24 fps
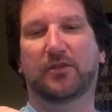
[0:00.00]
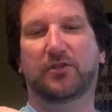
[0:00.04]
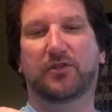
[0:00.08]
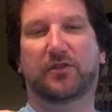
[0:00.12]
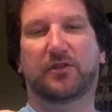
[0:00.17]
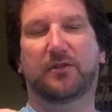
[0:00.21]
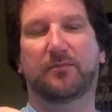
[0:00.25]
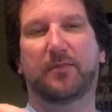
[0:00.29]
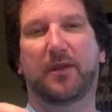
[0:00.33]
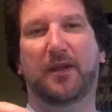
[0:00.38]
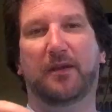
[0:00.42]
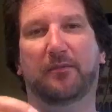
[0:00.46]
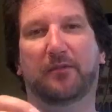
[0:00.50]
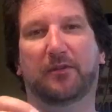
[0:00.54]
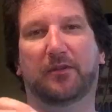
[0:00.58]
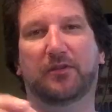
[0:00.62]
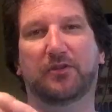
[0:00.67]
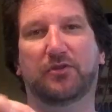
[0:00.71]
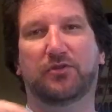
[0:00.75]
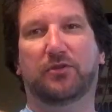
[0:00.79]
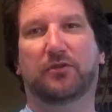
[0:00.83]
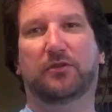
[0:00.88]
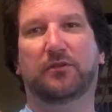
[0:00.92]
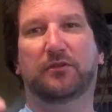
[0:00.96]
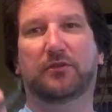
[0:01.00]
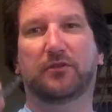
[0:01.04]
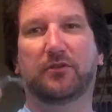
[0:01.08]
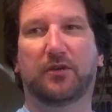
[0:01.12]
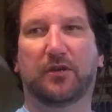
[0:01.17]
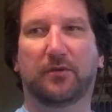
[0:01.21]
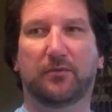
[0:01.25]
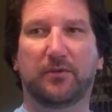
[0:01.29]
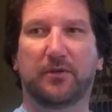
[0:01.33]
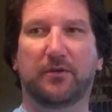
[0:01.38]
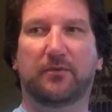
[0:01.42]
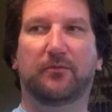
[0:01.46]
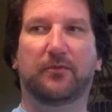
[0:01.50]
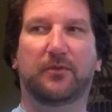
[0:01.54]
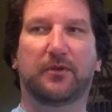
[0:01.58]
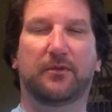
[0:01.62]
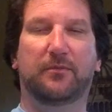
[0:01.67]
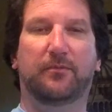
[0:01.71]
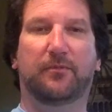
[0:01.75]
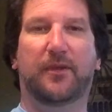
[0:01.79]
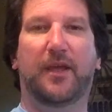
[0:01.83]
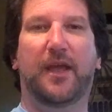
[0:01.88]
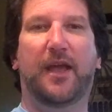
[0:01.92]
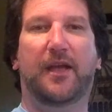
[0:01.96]
just to be able to control the lure when
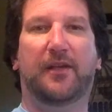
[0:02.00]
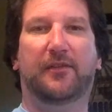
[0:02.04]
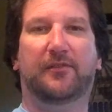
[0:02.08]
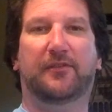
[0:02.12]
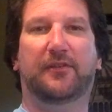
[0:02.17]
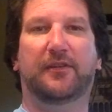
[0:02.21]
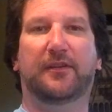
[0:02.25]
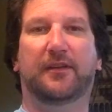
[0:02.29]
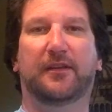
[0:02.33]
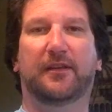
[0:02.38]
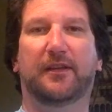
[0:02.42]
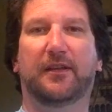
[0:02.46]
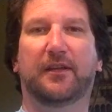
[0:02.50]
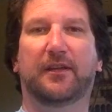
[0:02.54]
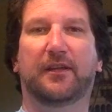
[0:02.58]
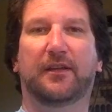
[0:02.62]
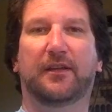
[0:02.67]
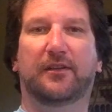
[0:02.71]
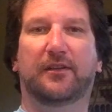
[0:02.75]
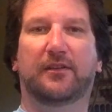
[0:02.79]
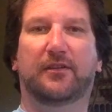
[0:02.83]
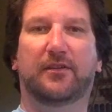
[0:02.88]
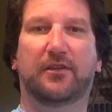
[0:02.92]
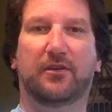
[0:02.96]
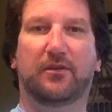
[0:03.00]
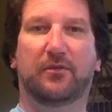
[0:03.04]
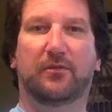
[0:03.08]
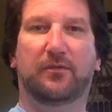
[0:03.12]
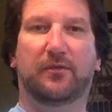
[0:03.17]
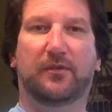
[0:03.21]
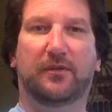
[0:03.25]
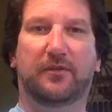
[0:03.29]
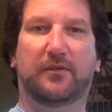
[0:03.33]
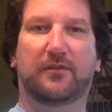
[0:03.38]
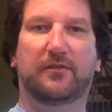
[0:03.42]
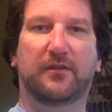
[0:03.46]
you cast it to your,